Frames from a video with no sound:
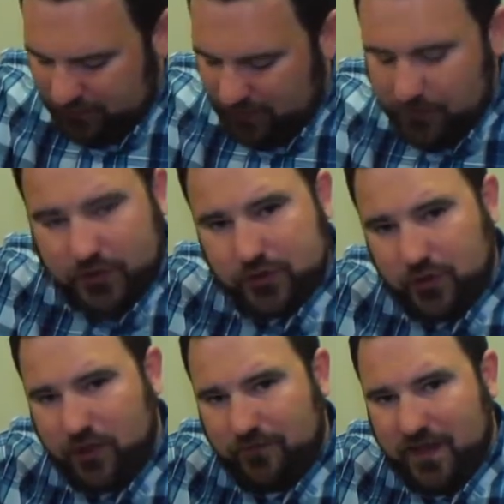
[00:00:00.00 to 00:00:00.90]
if I want to
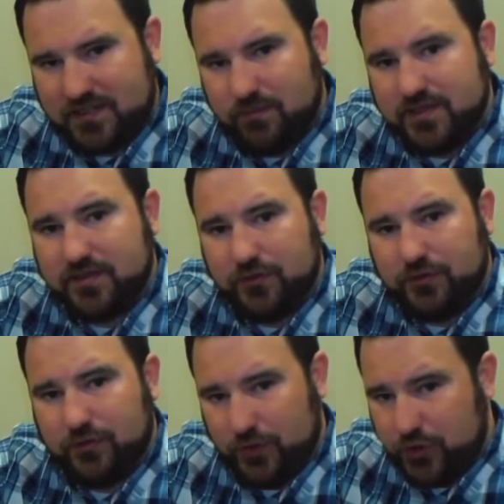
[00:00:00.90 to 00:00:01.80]
control how fast my
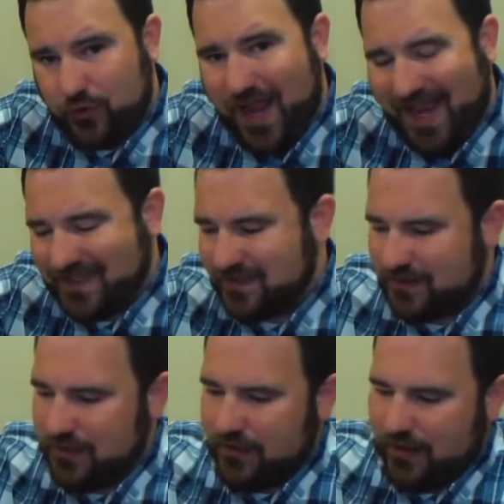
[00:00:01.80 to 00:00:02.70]
cylinder
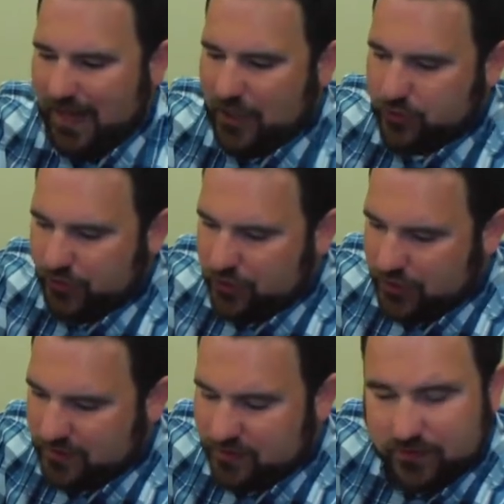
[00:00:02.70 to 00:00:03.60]
retracts, I actually
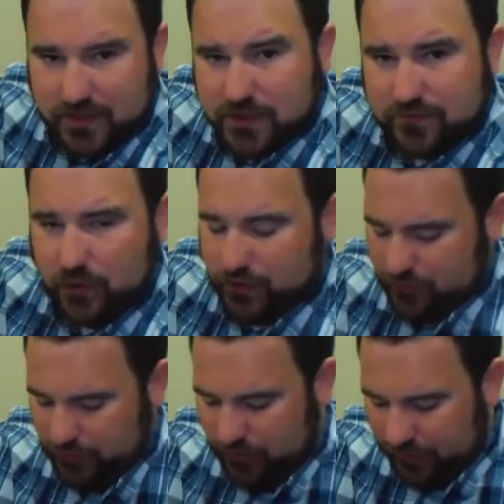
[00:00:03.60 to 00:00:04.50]
adjust this flow
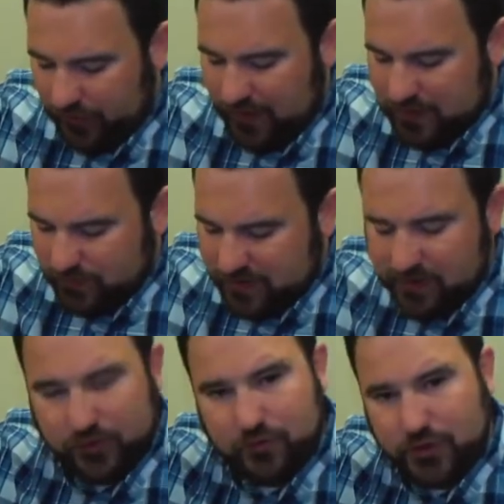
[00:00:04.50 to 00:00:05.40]
control so that as my
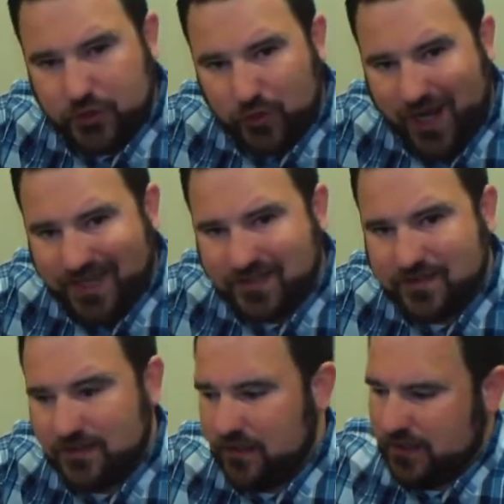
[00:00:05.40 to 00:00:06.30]
cylinder
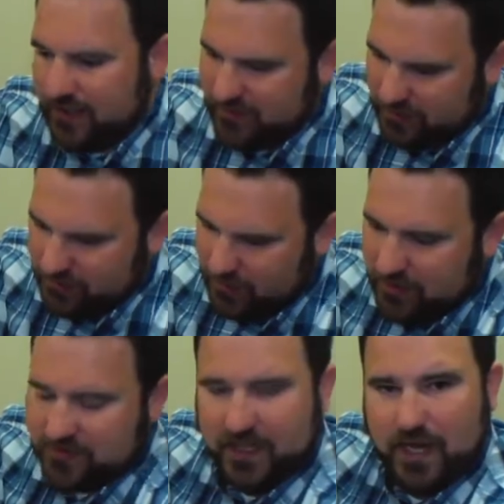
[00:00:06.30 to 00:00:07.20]
retracts, it's
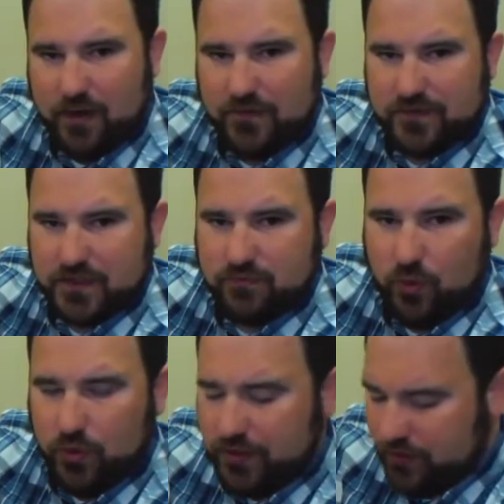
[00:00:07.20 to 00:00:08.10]
exhausting air out this
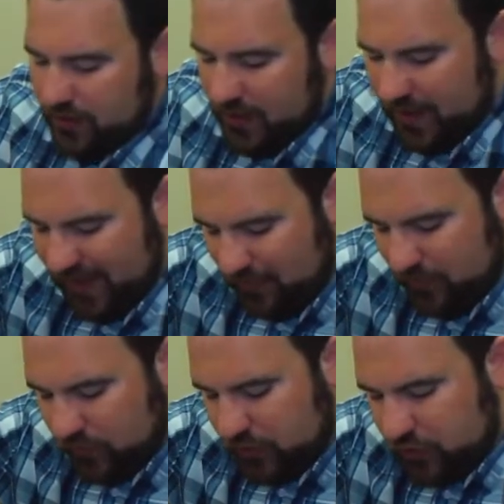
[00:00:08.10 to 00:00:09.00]
port, and
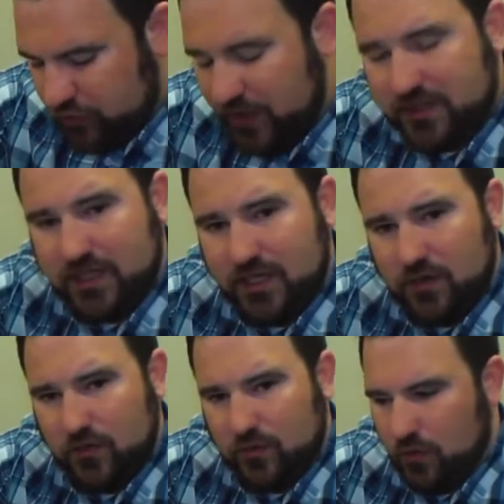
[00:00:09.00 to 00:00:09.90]
I'm
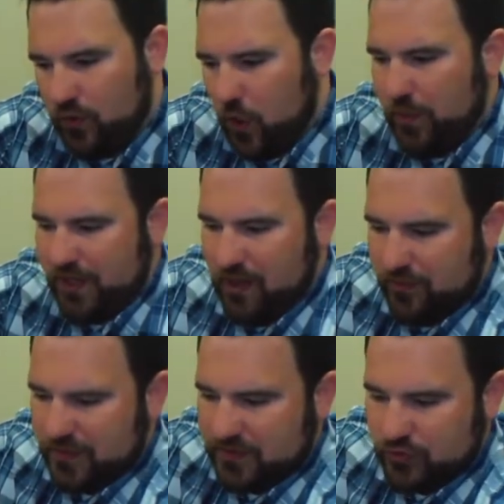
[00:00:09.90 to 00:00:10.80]
restricting or opening
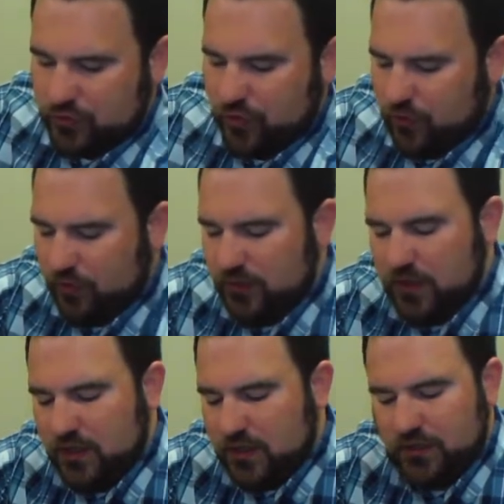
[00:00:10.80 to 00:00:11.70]
up this control
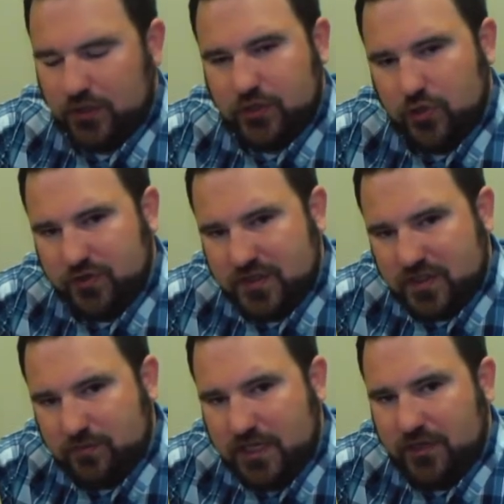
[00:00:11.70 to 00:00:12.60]
to control the
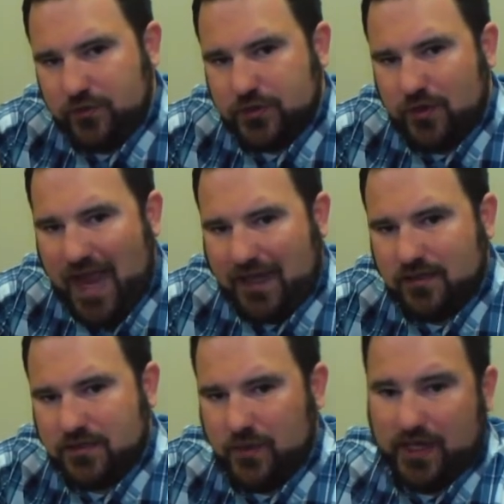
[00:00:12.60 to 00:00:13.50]
speed of the
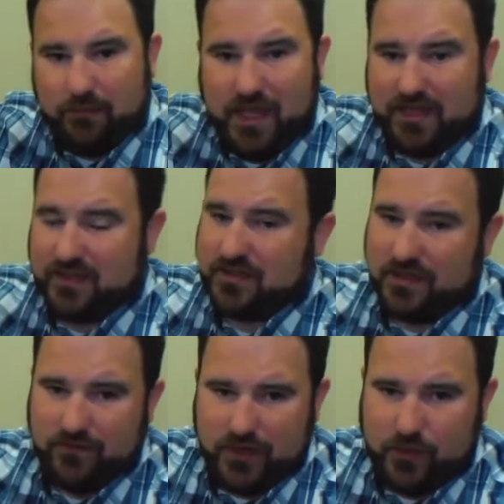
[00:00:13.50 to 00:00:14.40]
retract. So I can make it
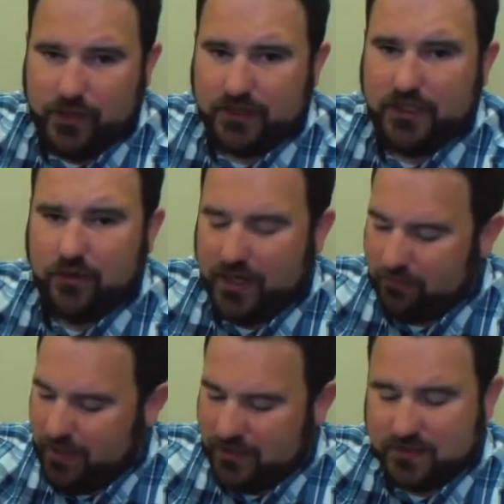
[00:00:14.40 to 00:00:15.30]
extend very quickly or I
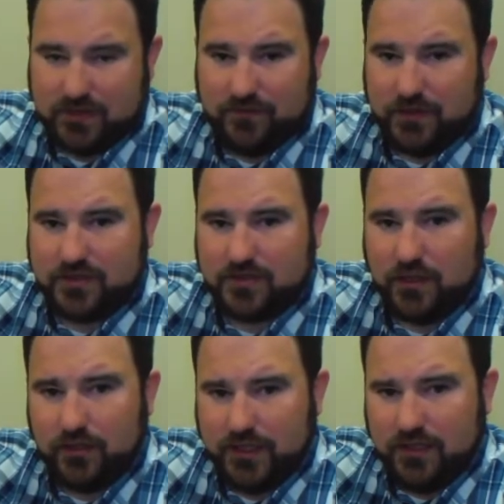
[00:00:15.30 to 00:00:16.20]
can make it extend very
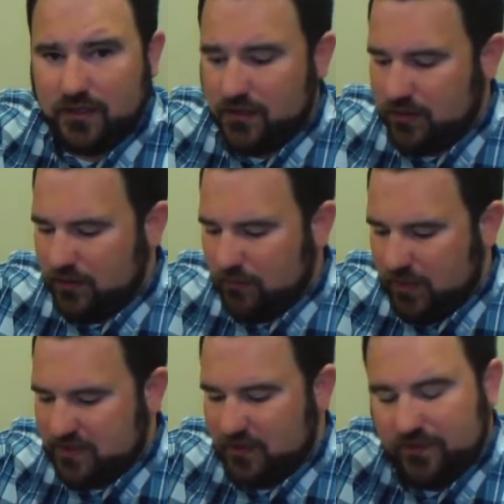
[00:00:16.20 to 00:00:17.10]
slowly
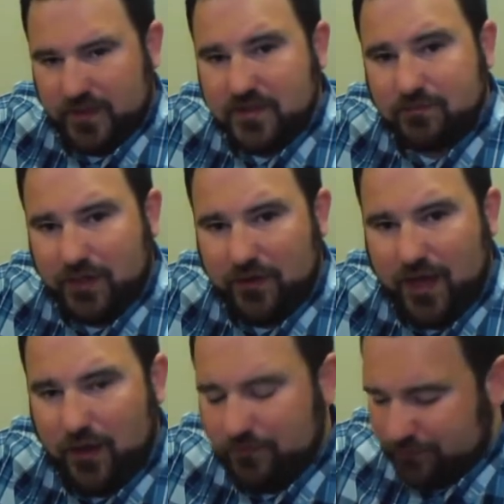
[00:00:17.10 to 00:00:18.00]
based on this
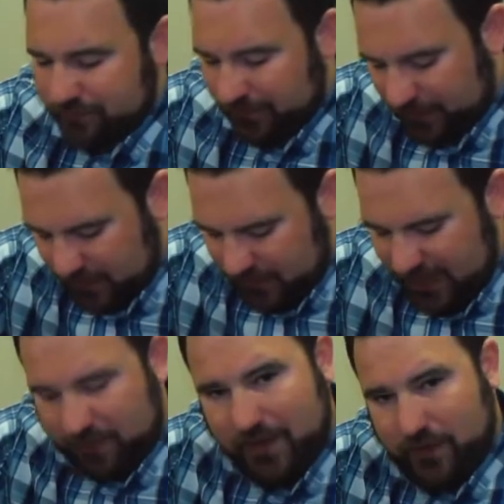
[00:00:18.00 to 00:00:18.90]
meter out.
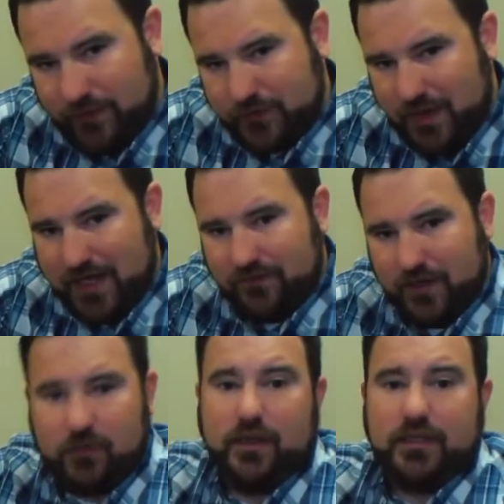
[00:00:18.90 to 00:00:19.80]
I can make it retract
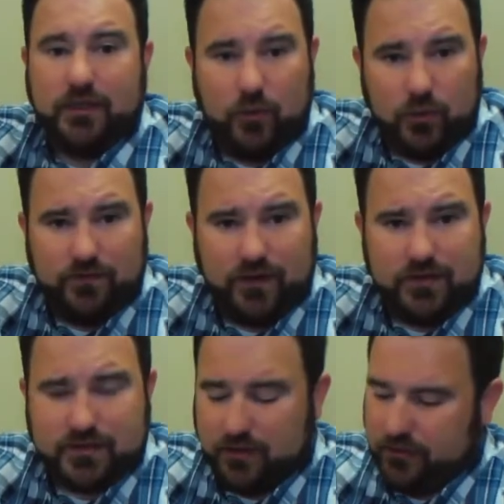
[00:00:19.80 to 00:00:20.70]
very quickly or
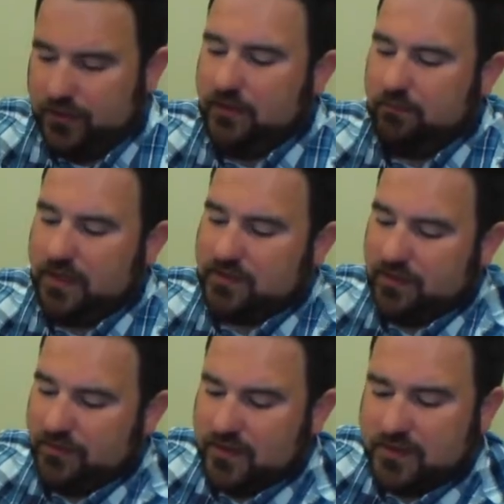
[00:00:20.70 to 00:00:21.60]
very slowly
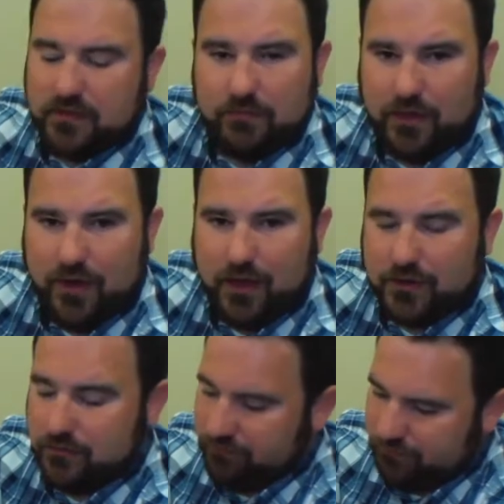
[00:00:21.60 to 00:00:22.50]
based on this meter
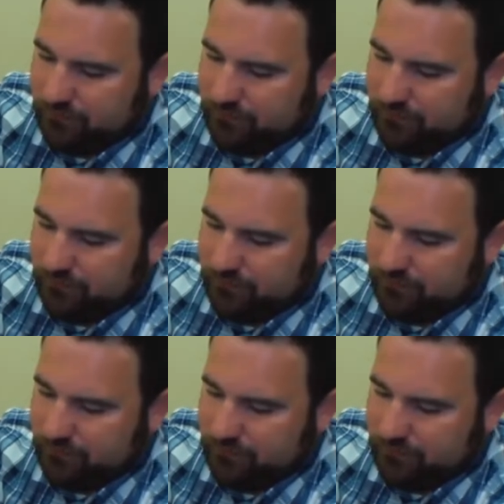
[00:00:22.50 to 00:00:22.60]
out.